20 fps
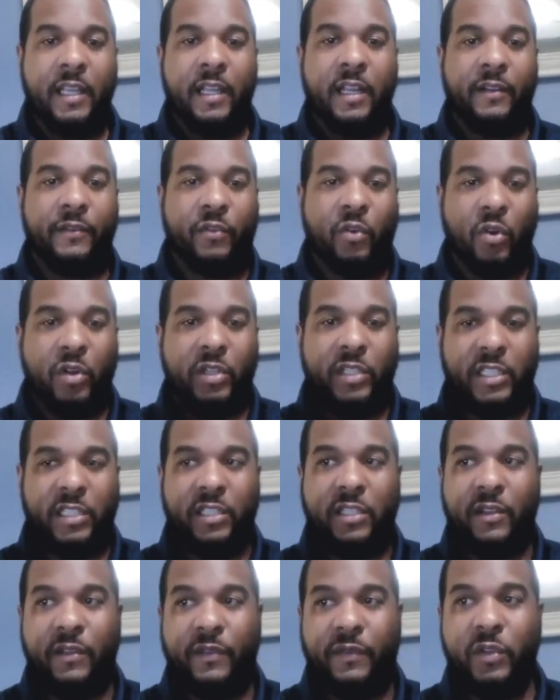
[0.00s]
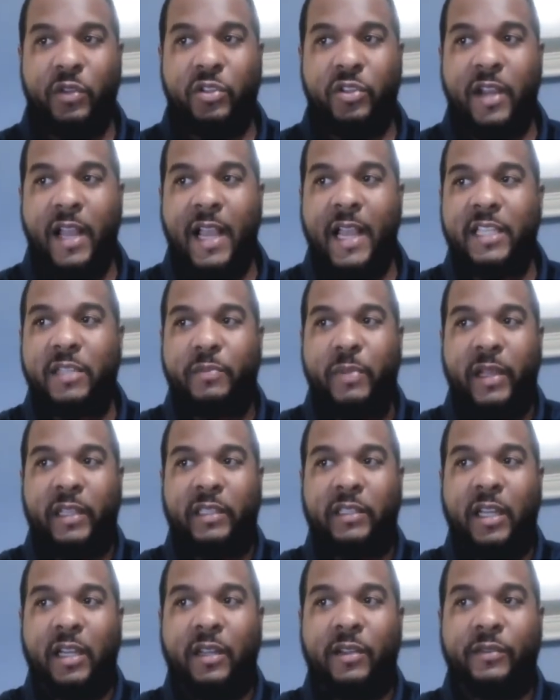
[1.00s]
Of course, this is a future
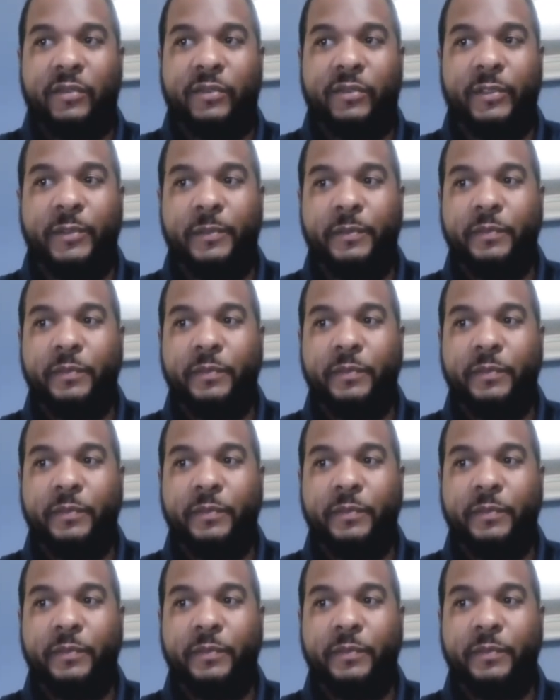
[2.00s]
aspect of